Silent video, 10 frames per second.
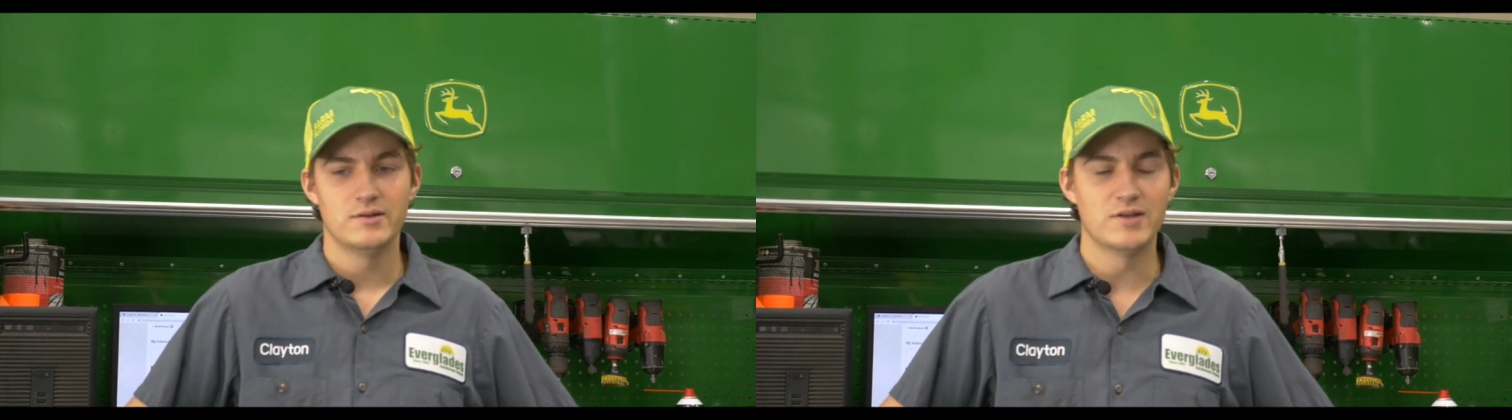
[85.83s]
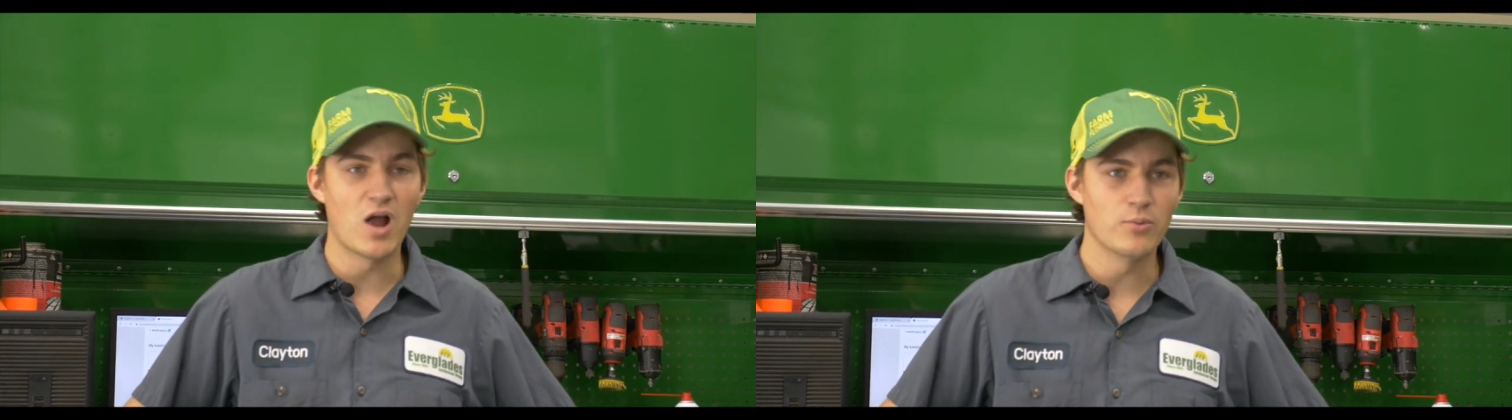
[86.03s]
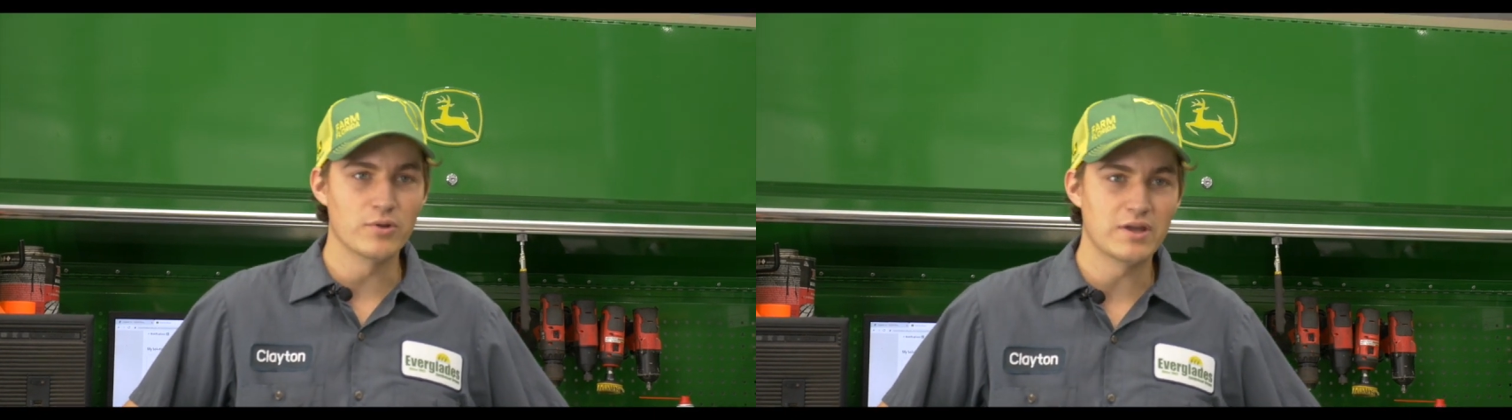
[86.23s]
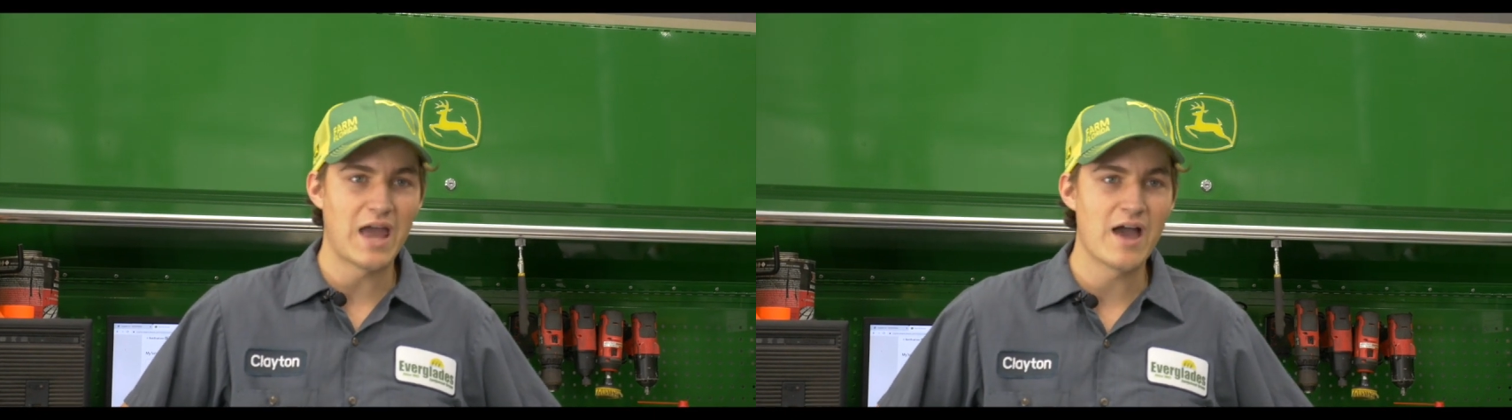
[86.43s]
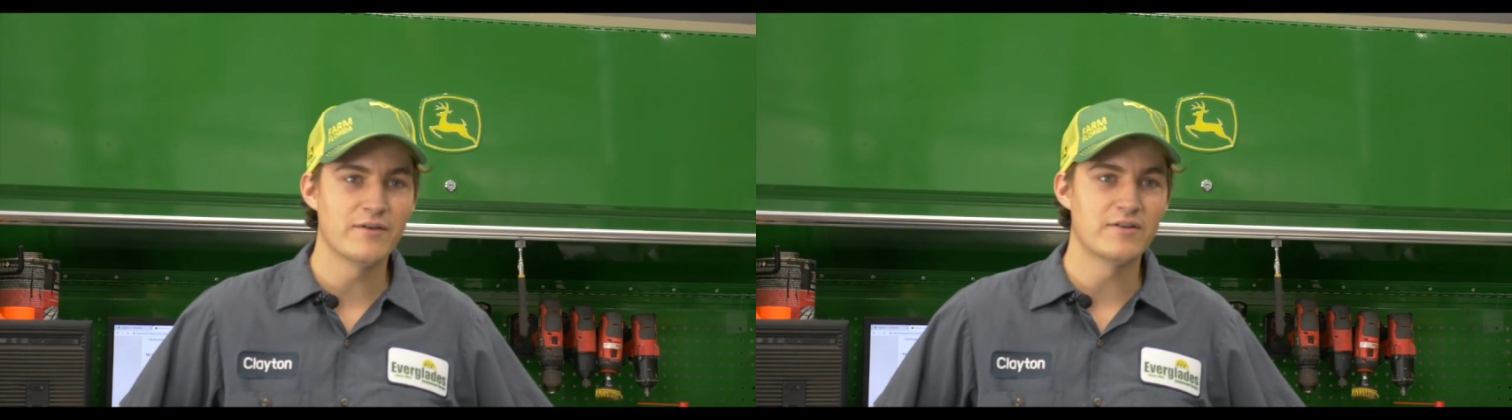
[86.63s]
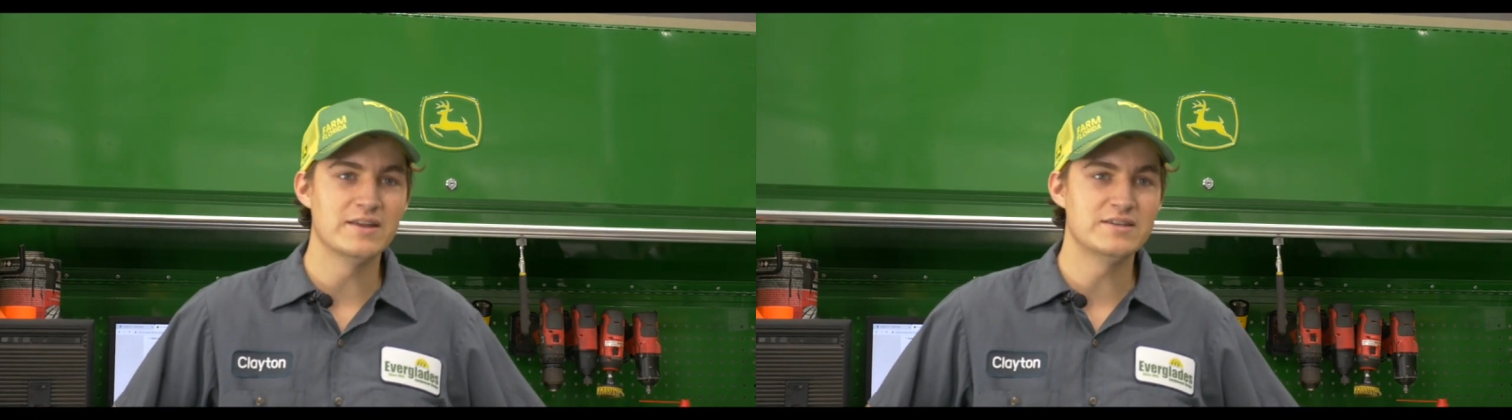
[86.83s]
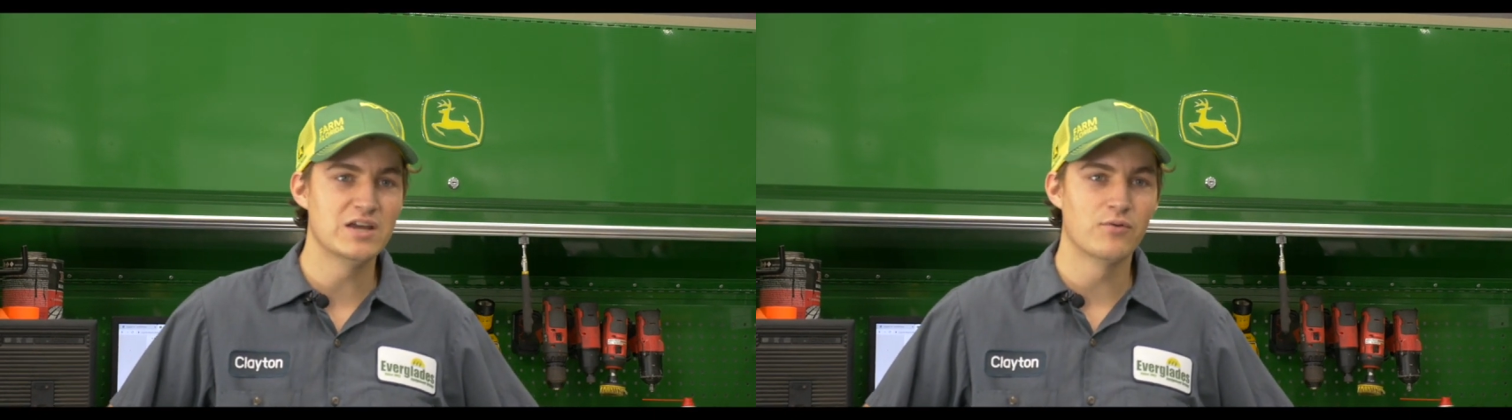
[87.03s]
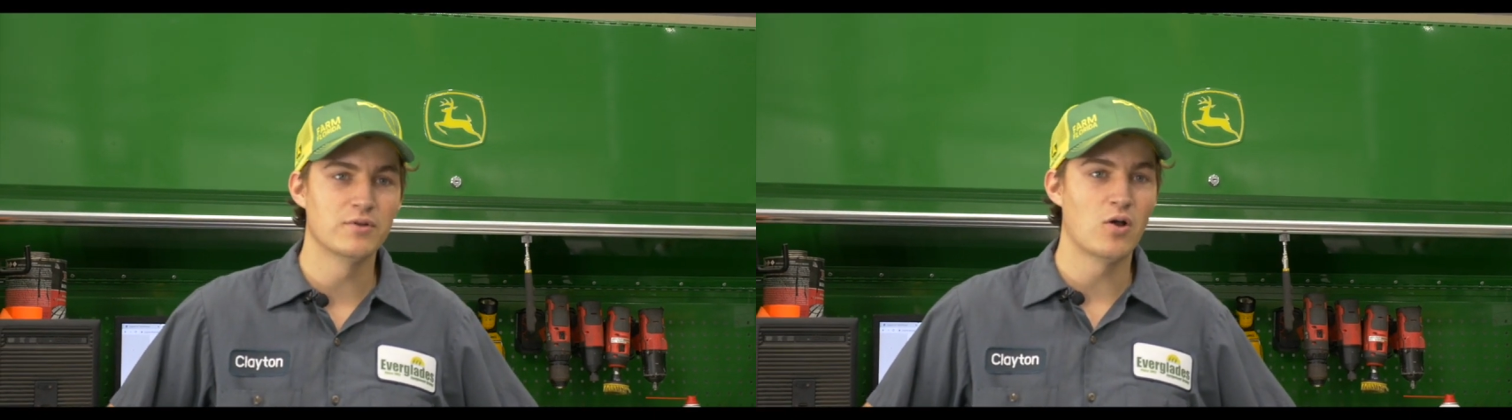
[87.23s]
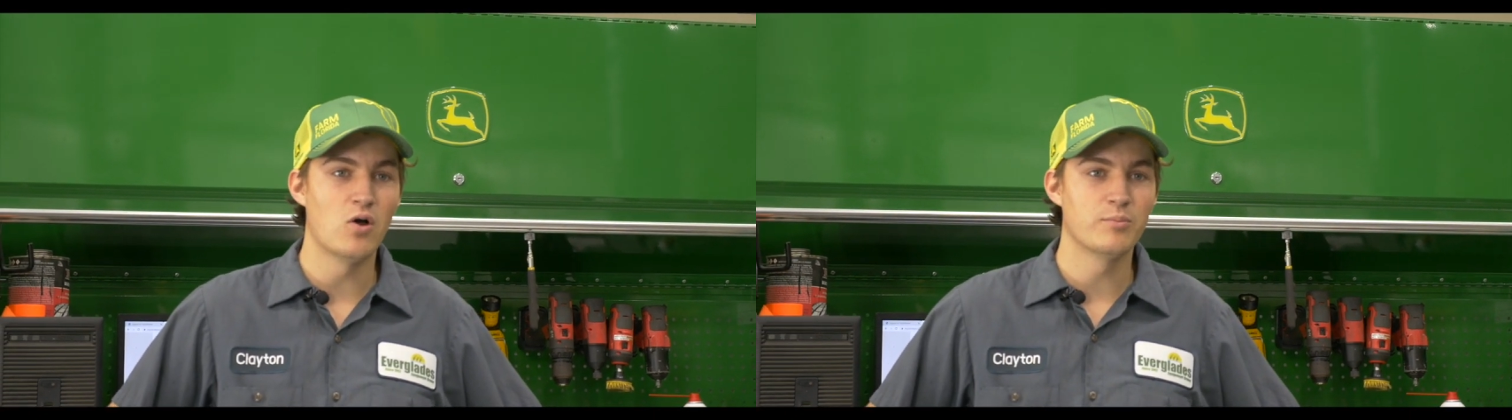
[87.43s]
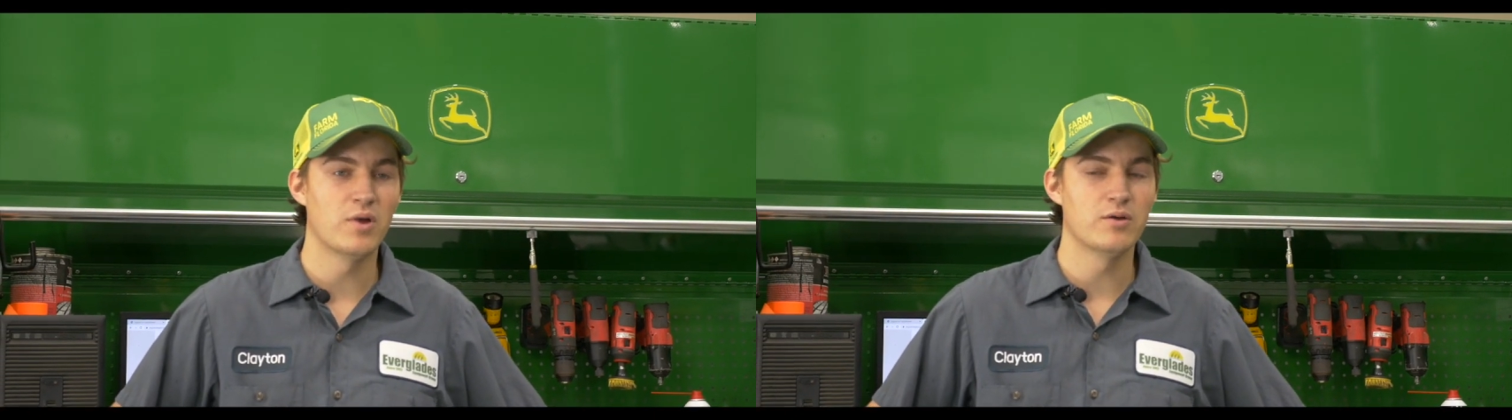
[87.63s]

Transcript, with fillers: not really have an idea where they're going.